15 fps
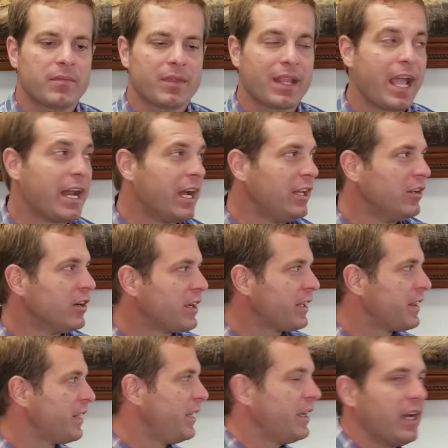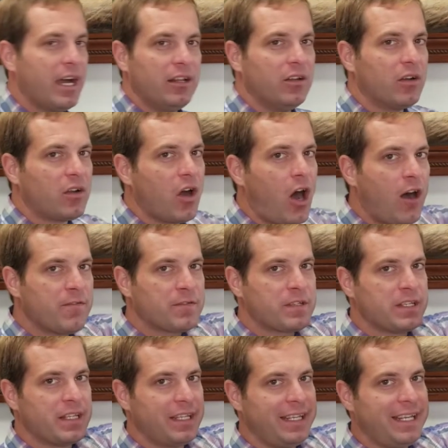And I look off
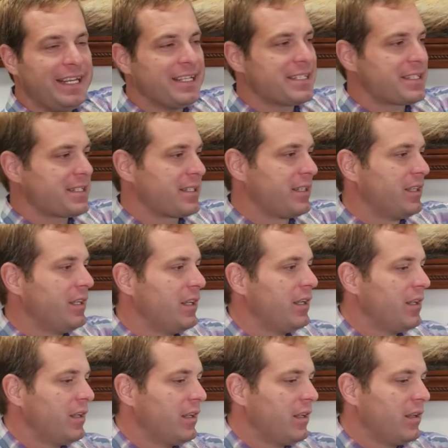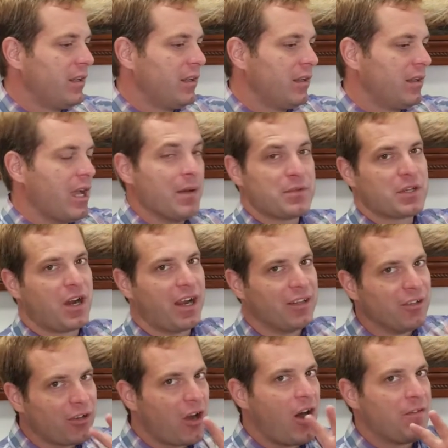to the east. I
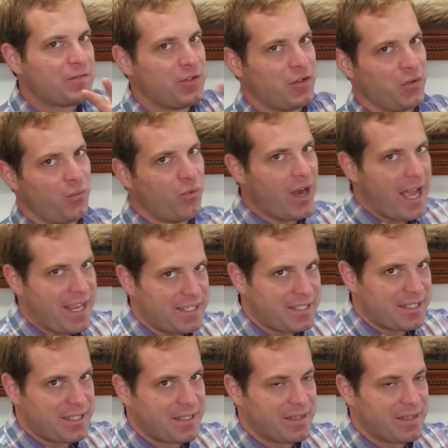look off to the west.